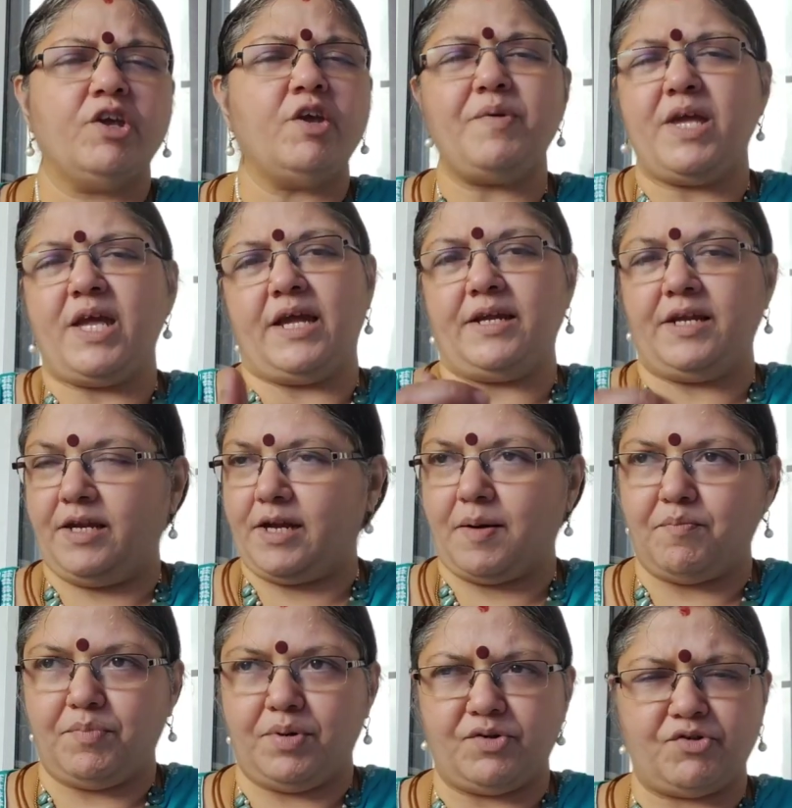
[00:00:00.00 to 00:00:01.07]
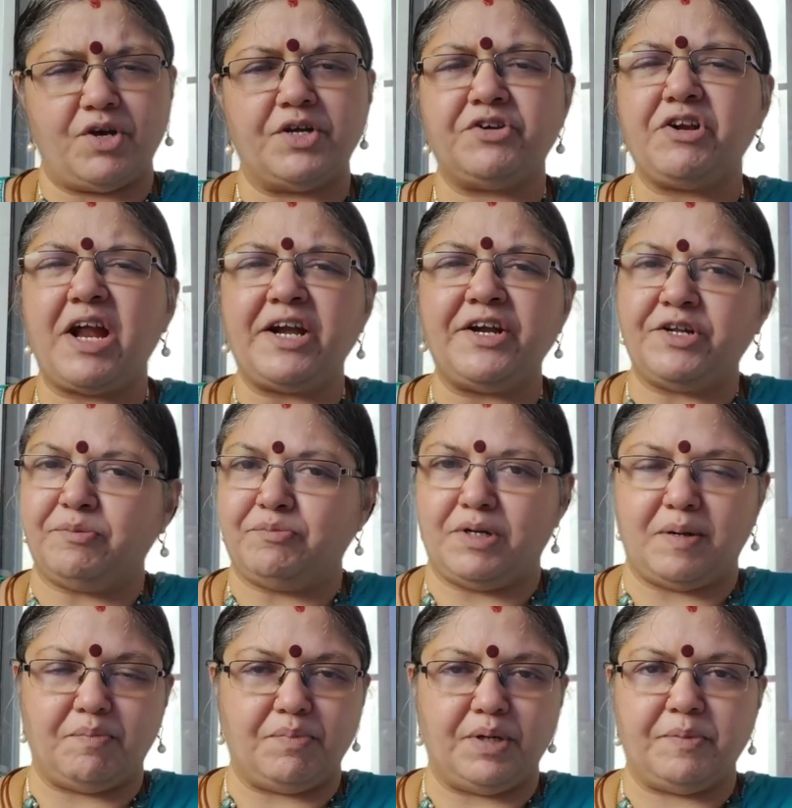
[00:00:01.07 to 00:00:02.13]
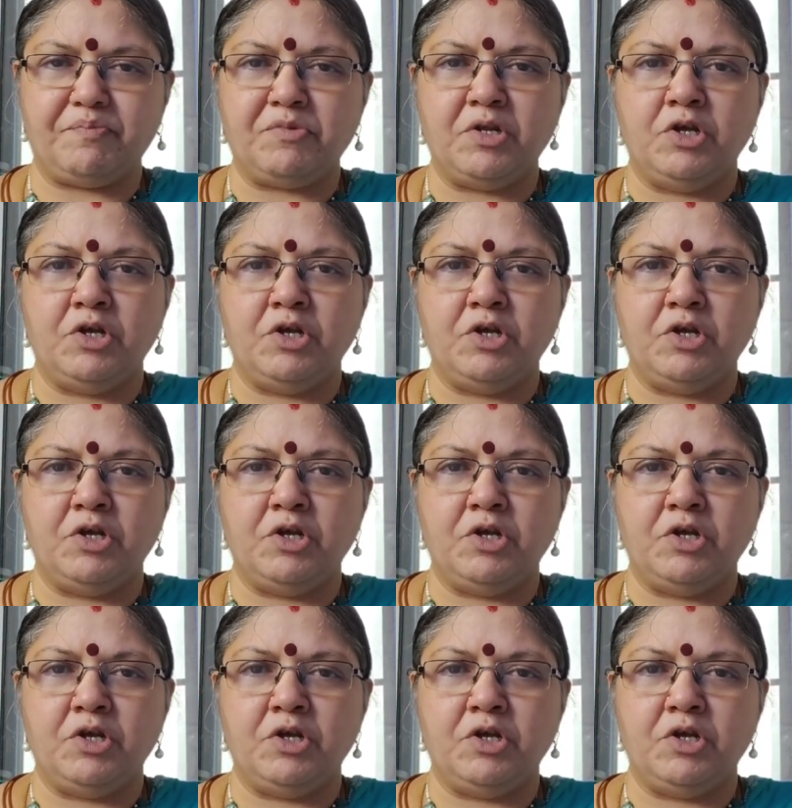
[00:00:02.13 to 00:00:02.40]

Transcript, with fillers: Give me any number, a random number.